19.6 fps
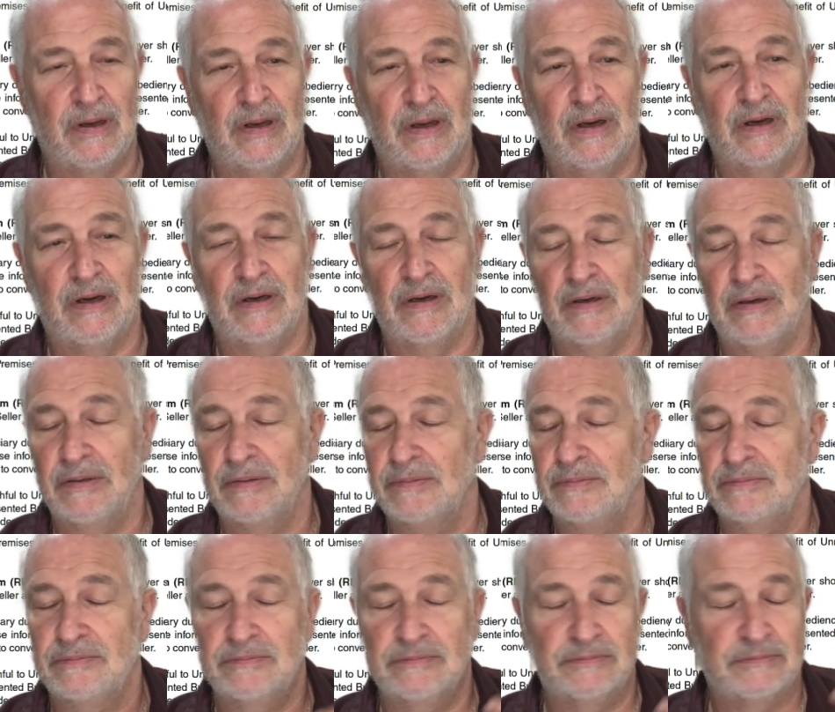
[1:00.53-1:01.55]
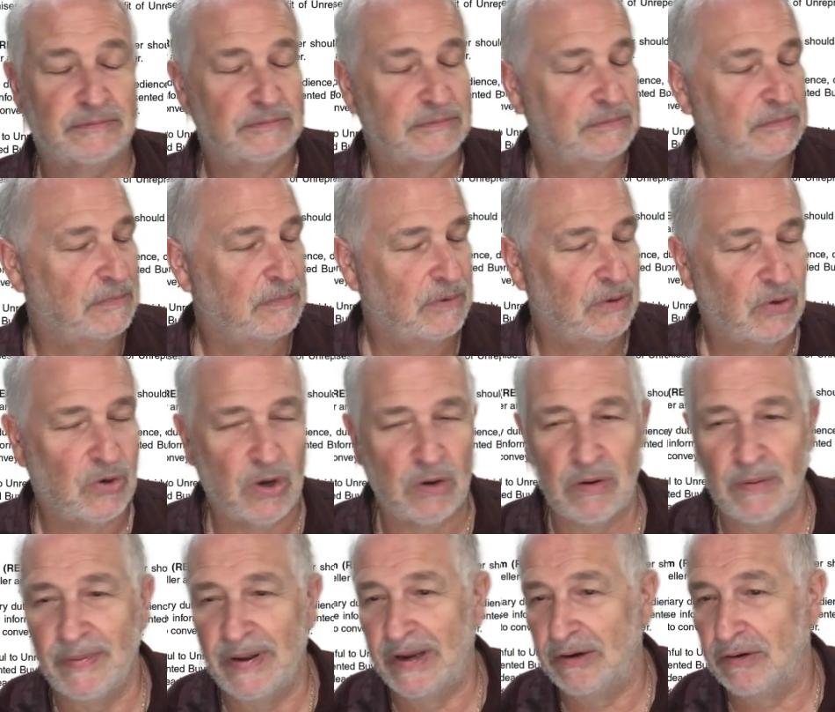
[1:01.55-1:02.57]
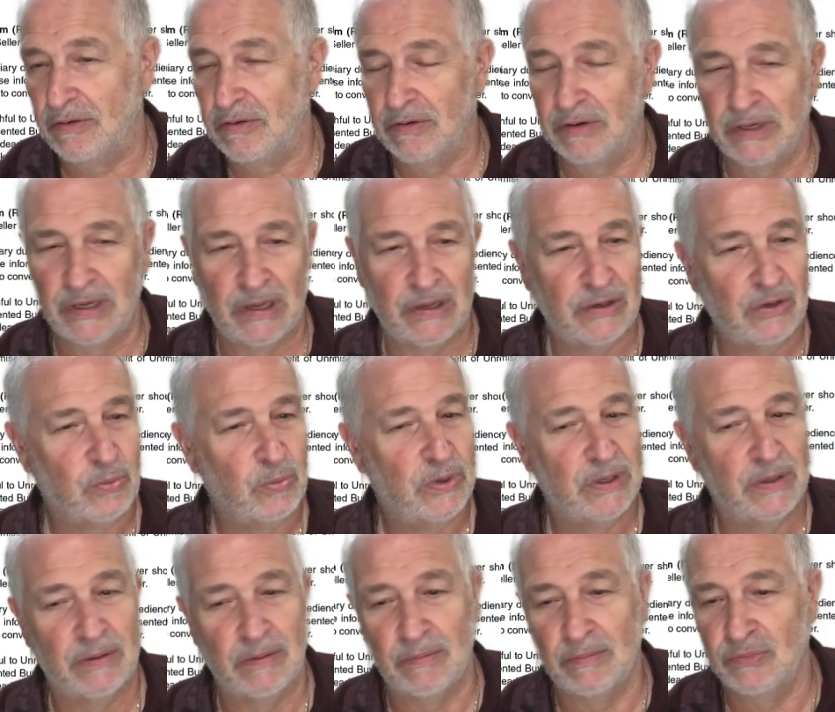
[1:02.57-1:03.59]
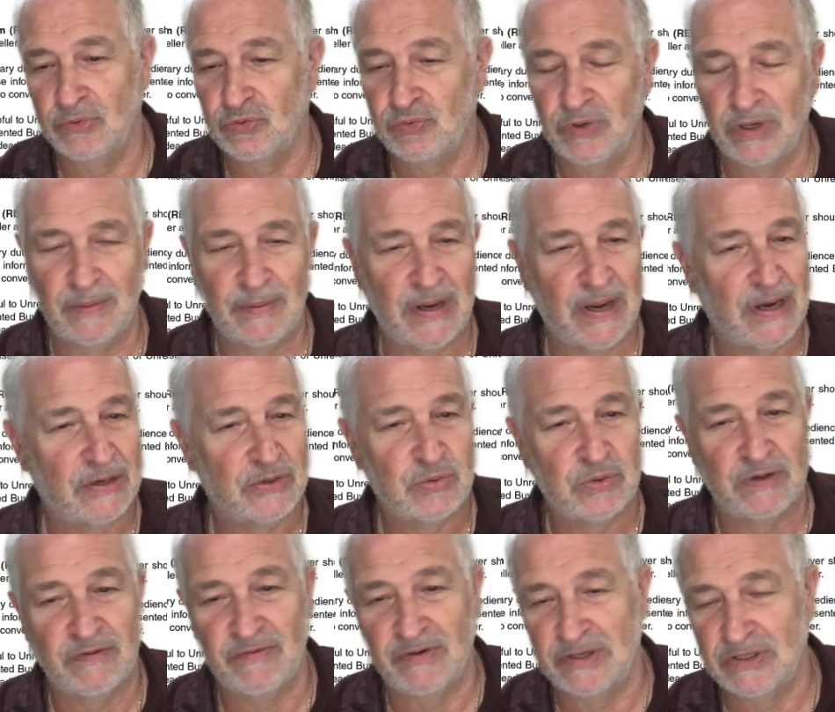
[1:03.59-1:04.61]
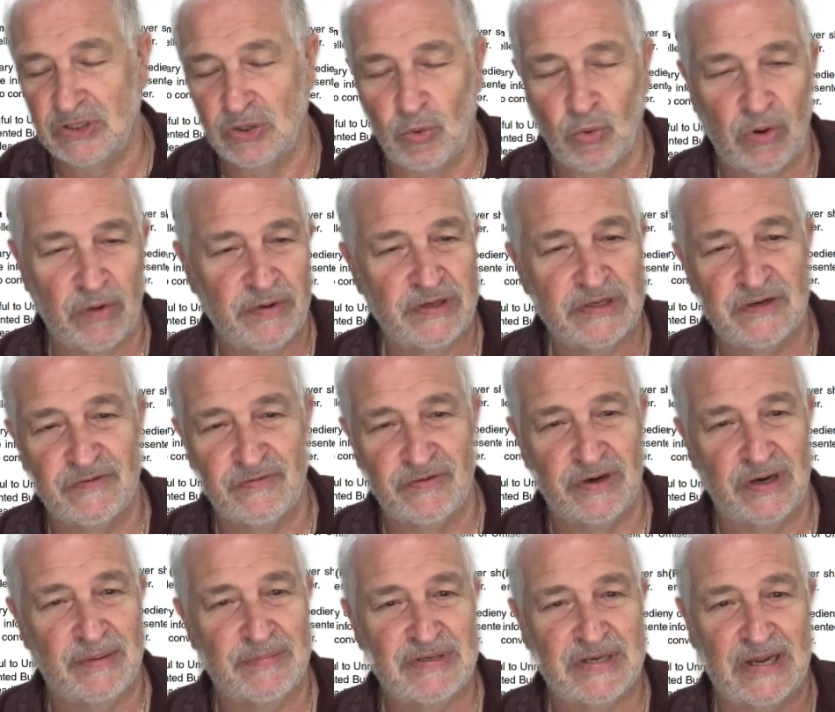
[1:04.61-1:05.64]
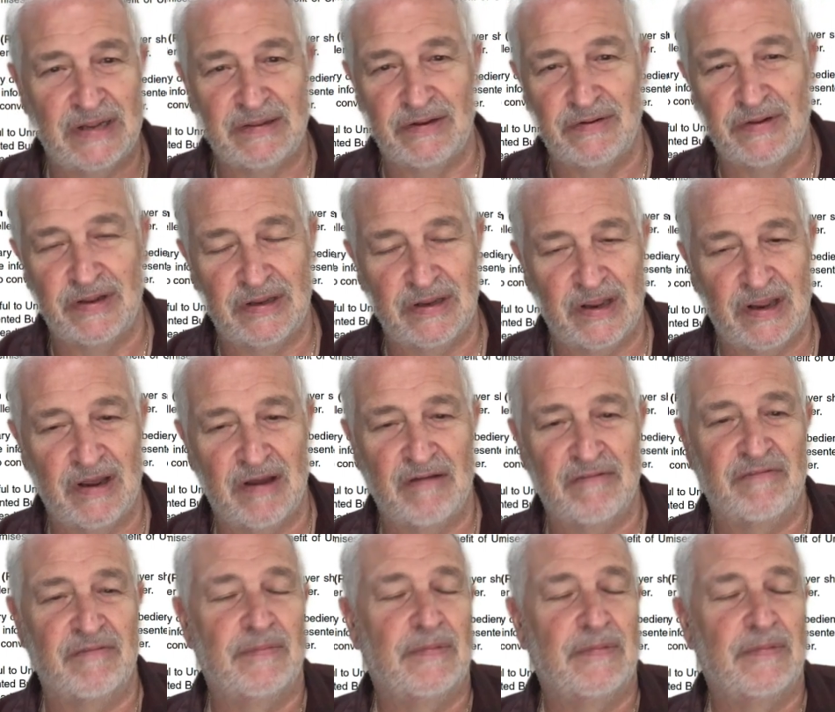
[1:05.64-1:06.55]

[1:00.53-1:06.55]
Coldwell Banker, Kelly Williams, Remax, whatever it is, all these different names out there that they have.